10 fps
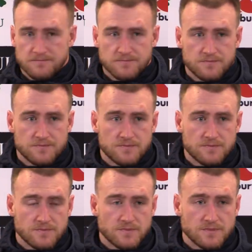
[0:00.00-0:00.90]

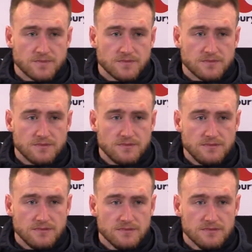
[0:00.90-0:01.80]

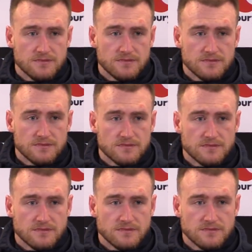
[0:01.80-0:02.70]

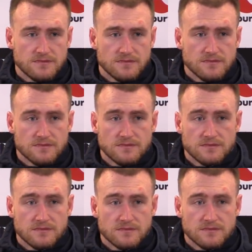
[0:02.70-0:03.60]

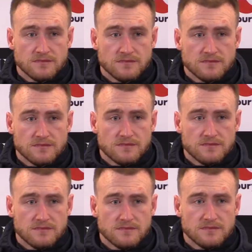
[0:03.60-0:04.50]

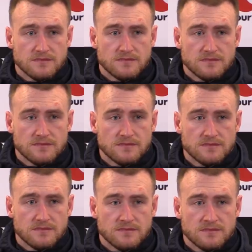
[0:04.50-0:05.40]

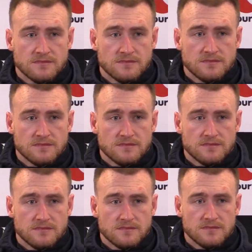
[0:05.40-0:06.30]

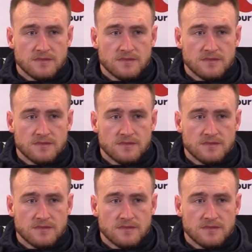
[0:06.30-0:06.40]
Nothing is said.